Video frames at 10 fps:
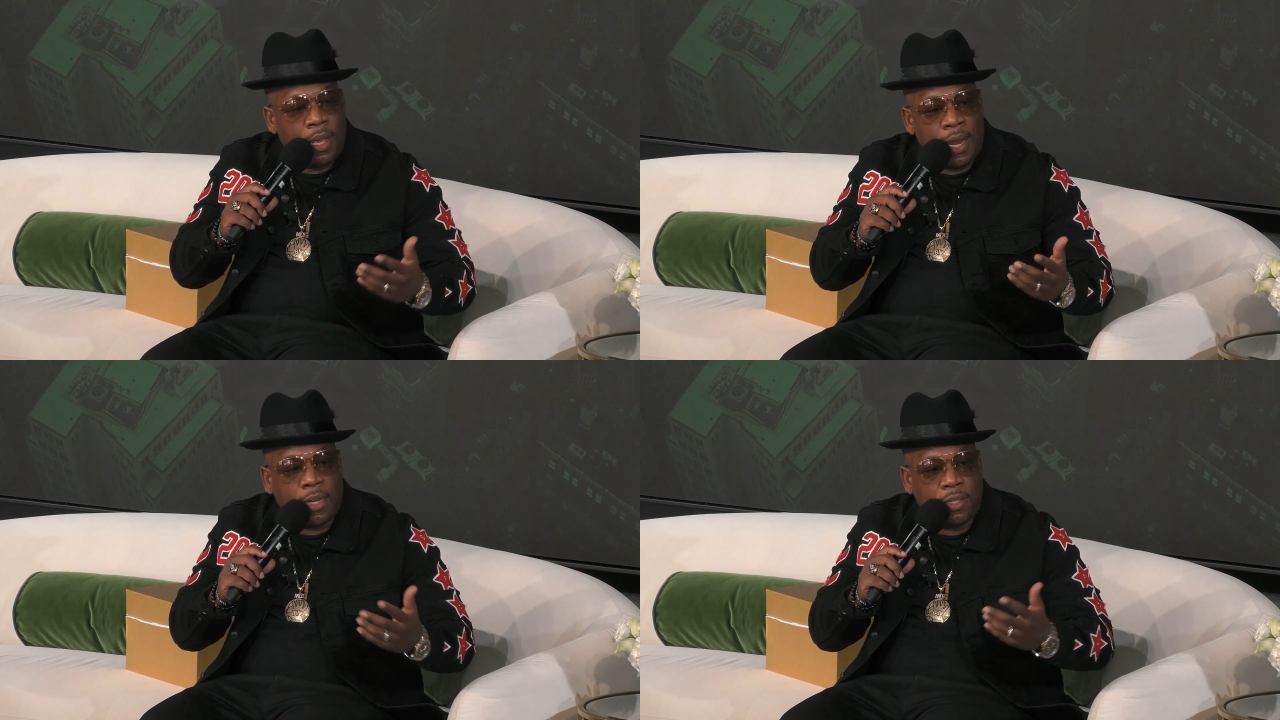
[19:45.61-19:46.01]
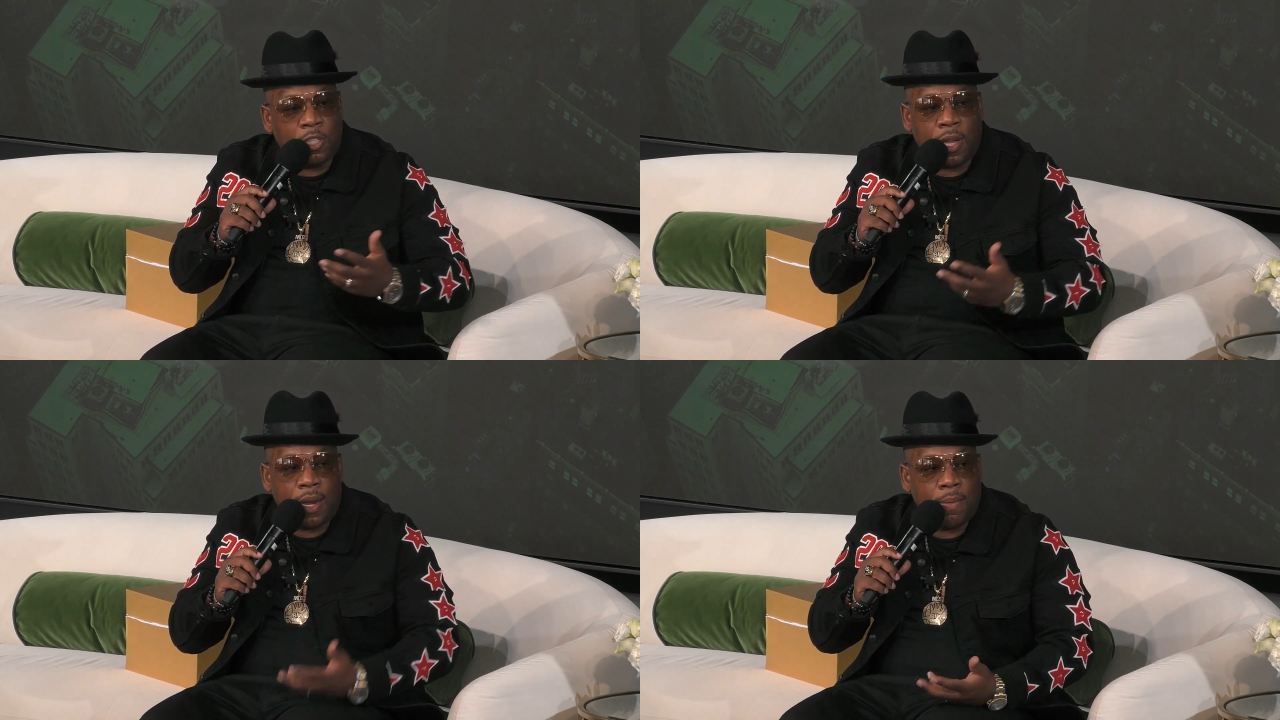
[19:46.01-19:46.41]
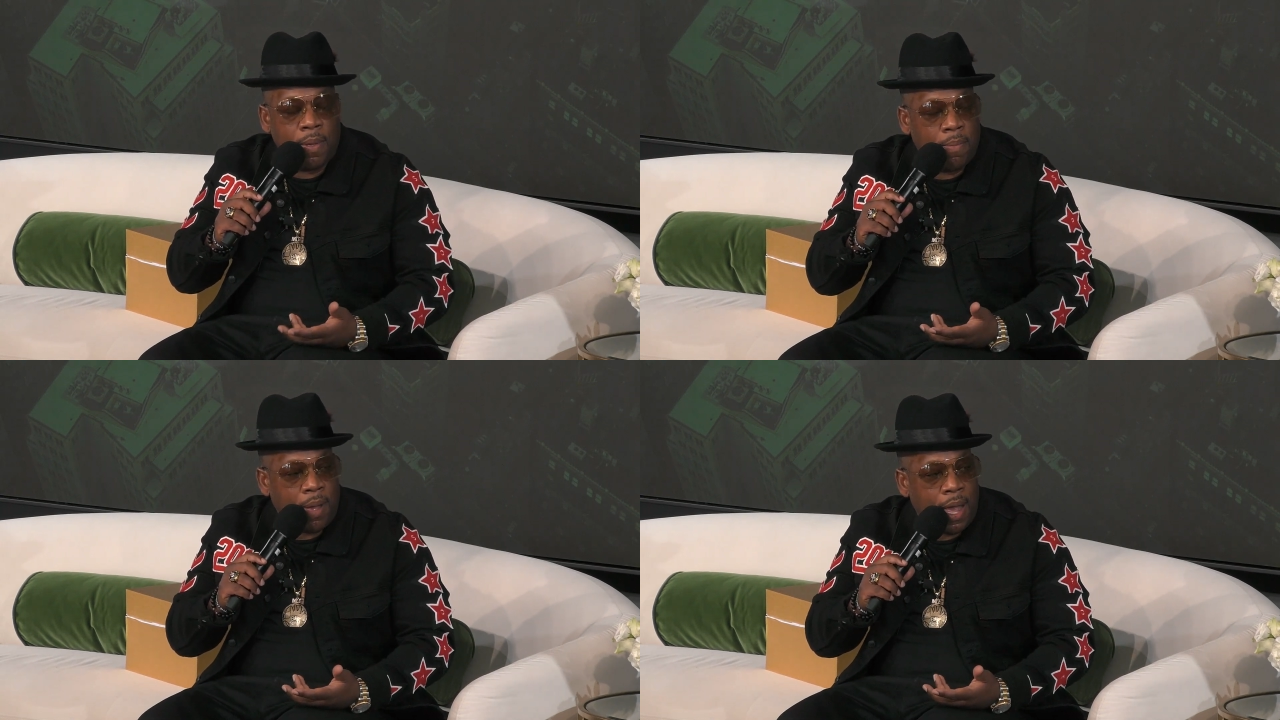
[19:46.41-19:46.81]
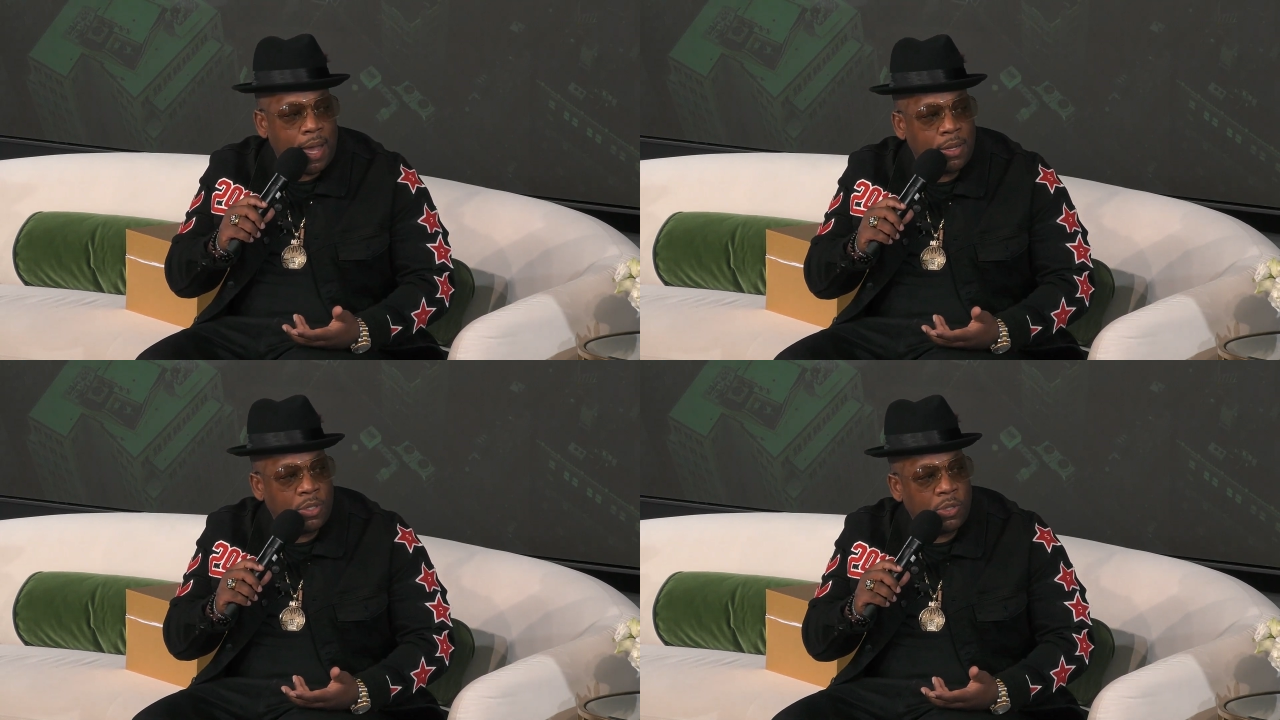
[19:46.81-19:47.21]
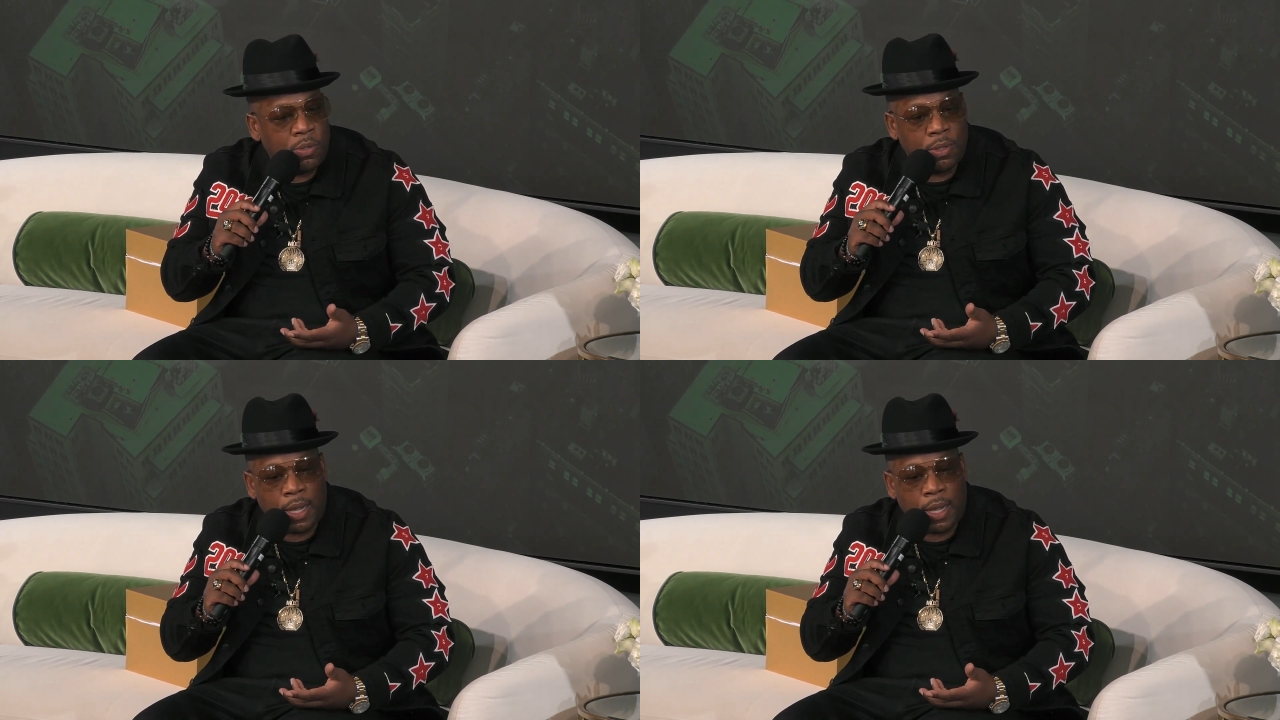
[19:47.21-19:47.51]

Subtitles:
And that's just kind of been my attitude.